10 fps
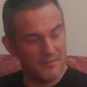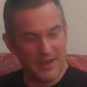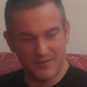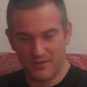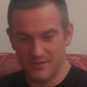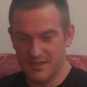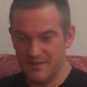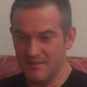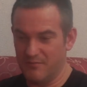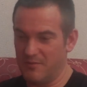bad
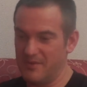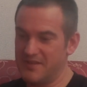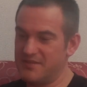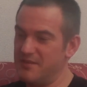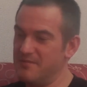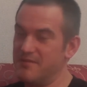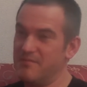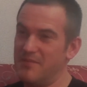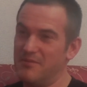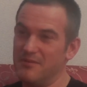content, that probably assumes that
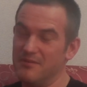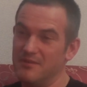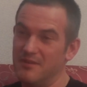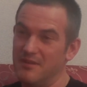people